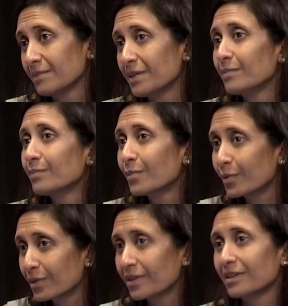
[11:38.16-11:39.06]
But
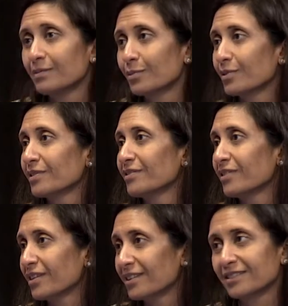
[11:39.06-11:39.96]
more and more
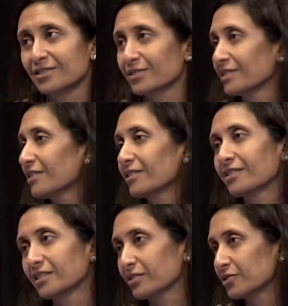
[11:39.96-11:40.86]
of certainly our
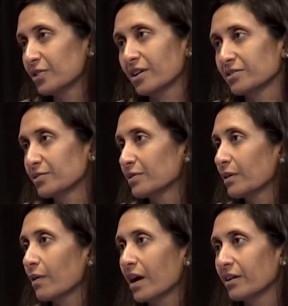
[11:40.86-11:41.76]
clinical trials are
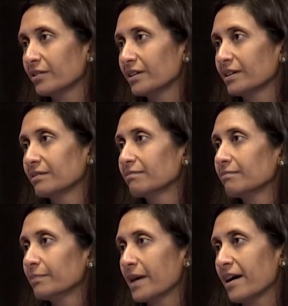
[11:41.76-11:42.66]
requiring
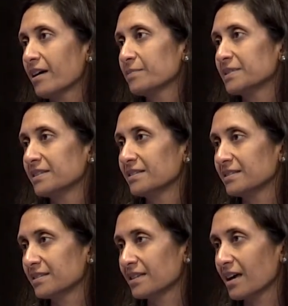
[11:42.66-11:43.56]

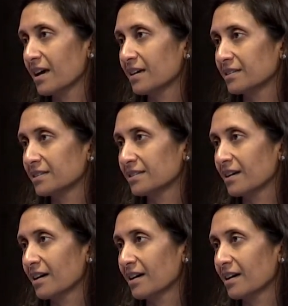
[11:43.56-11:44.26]
biopsies at